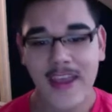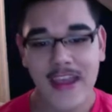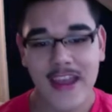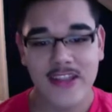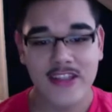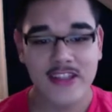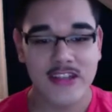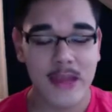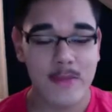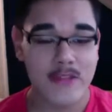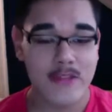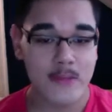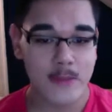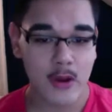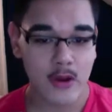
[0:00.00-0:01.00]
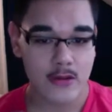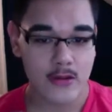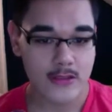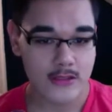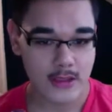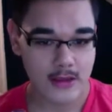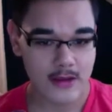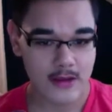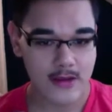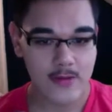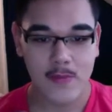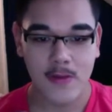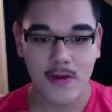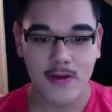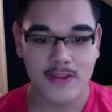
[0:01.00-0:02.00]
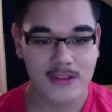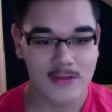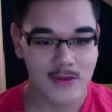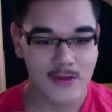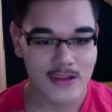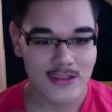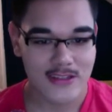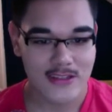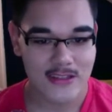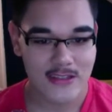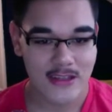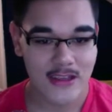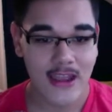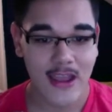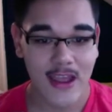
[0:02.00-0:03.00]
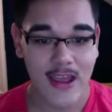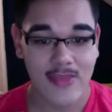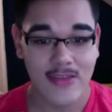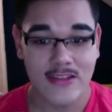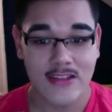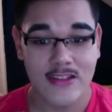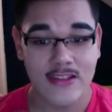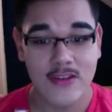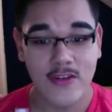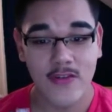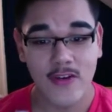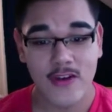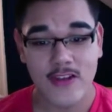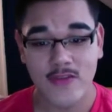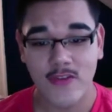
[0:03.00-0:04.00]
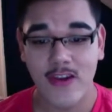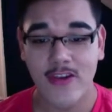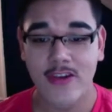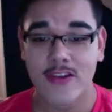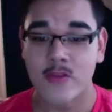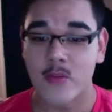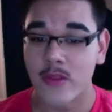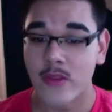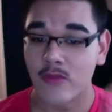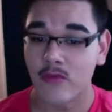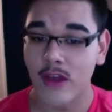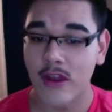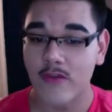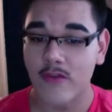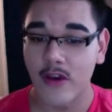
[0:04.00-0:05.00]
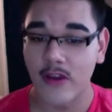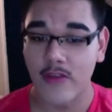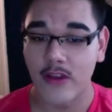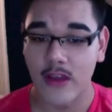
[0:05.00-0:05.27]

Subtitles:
Its name is Beyonce Pulse NYC, and this is the first fragrance with red velvet